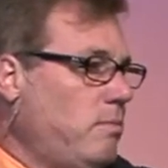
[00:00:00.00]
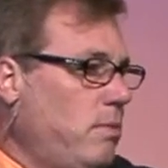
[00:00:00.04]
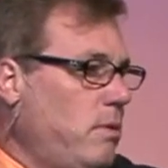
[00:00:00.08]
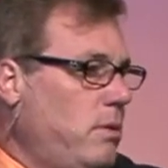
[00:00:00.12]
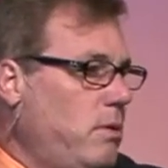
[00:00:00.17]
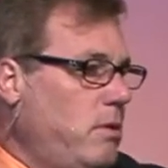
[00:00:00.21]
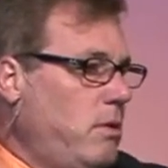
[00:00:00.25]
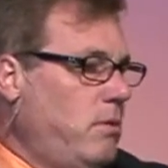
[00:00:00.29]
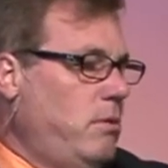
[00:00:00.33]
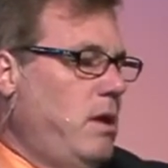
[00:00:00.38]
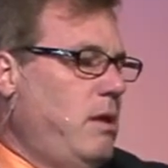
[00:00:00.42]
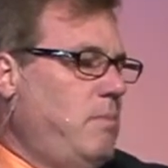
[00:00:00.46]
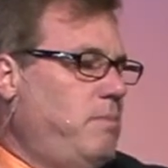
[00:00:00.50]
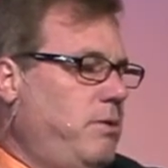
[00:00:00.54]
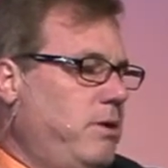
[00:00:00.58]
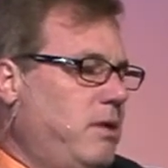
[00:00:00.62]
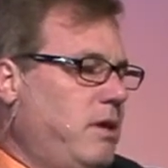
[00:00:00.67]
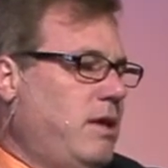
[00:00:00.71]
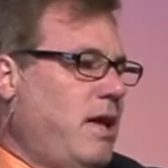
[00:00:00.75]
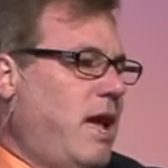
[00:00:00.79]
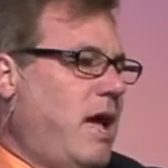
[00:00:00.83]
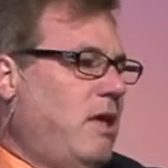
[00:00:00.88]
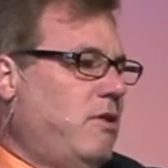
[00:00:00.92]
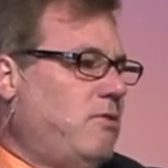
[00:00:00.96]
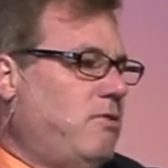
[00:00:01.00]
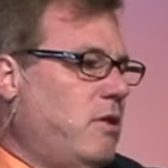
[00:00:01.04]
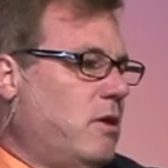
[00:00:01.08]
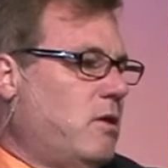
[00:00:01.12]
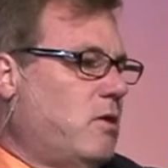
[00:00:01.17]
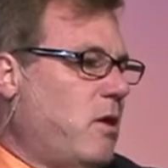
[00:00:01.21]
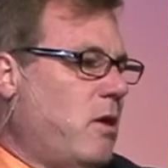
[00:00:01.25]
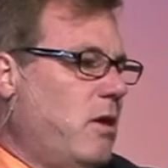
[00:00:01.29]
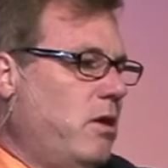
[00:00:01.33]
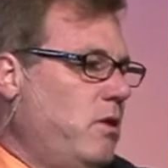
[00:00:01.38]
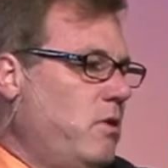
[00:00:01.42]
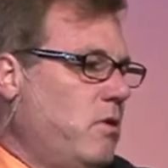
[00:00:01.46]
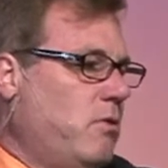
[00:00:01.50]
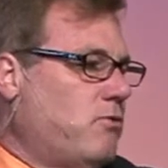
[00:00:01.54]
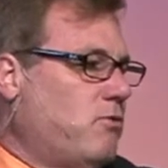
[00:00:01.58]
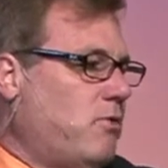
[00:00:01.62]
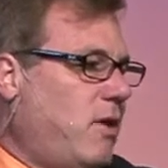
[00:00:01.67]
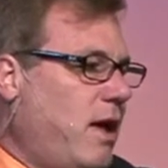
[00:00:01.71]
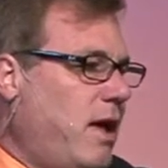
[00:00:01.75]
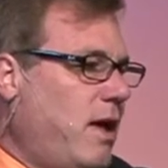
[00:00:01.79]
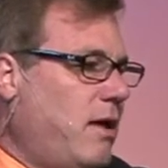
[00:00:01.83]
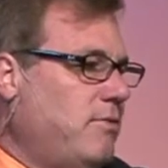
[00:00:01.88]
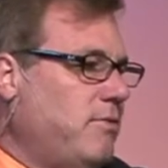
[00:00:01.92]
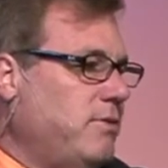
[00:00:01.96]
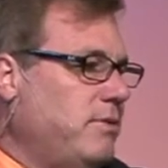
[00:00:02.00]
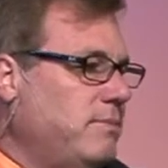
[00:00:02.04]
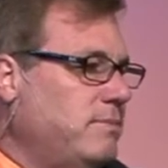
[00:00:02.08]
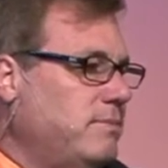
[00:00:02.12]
No need putting gas in the car you don't drive.